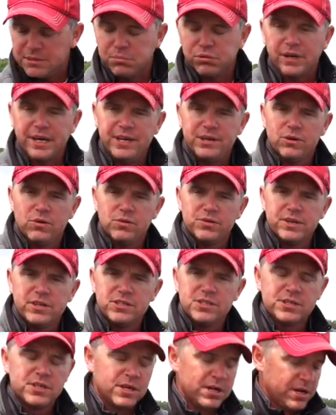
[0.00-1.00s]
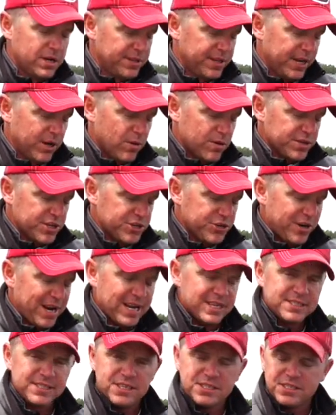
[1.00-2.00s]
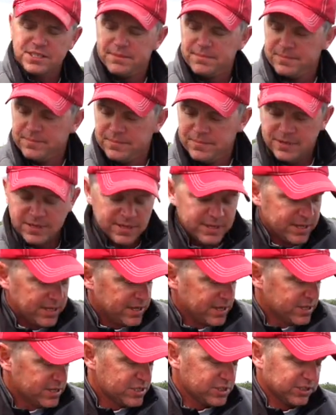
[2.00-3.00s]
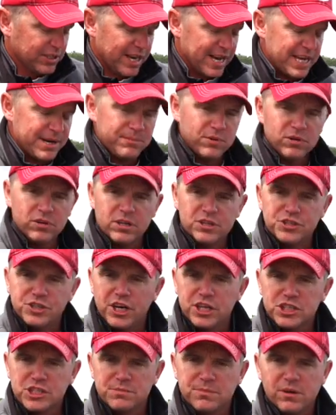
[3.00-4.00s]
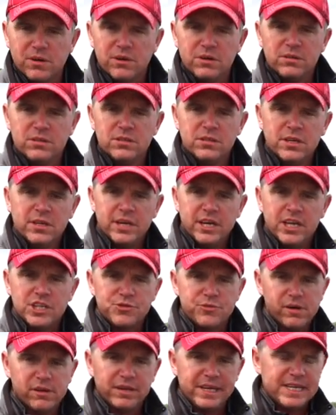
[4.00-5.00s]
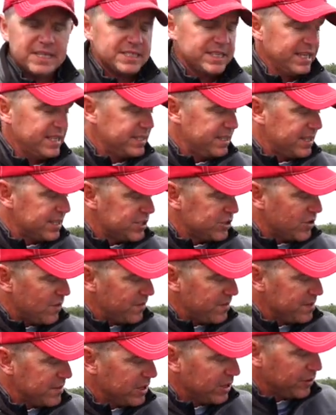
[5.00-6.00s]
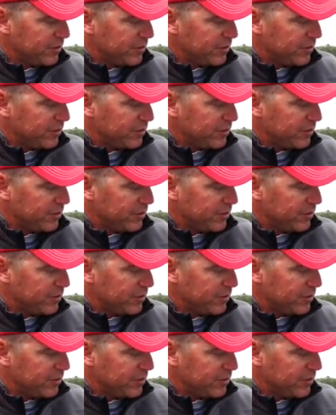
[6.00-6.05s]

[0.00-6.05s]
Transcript: the plate holders, they go on the track system, slidable, adjustable, it's really as easy. So from the